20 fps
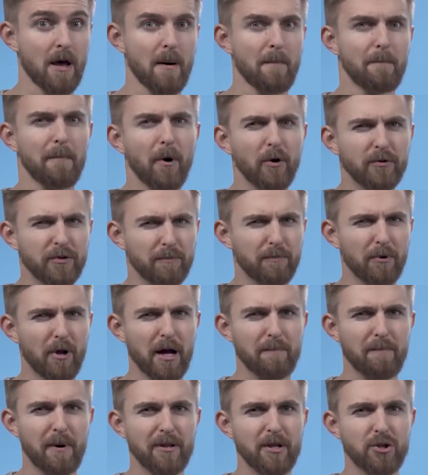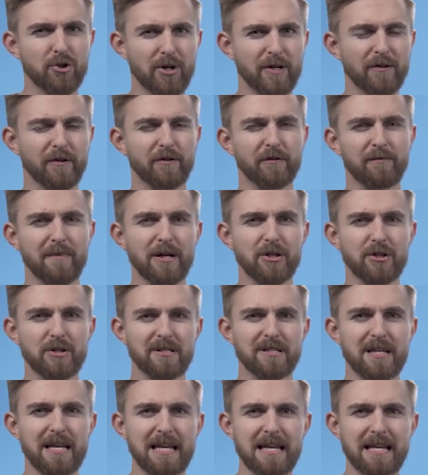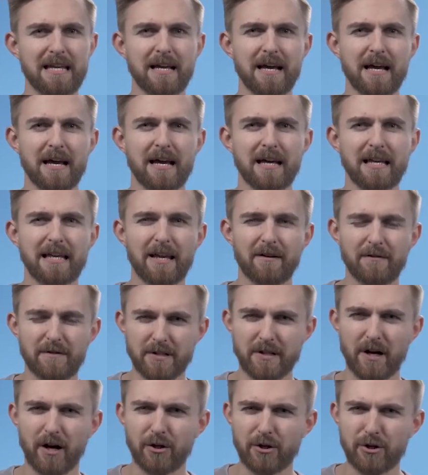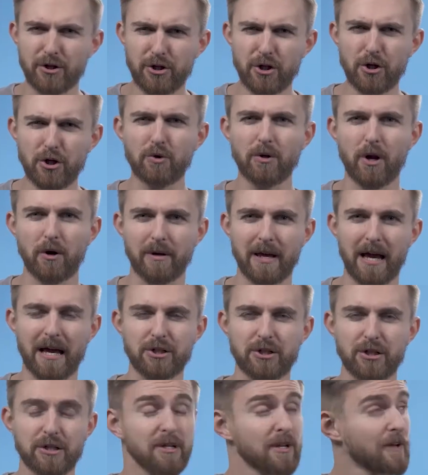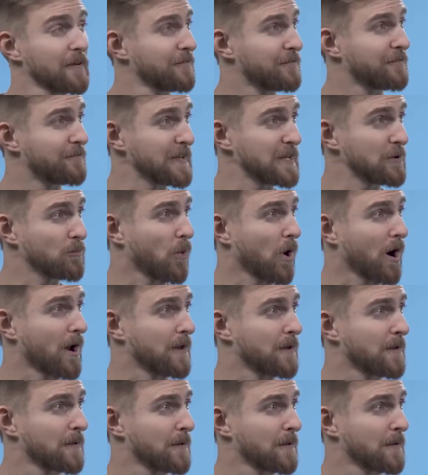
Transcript: multiplied by the transformation t, gives us our new location, v1.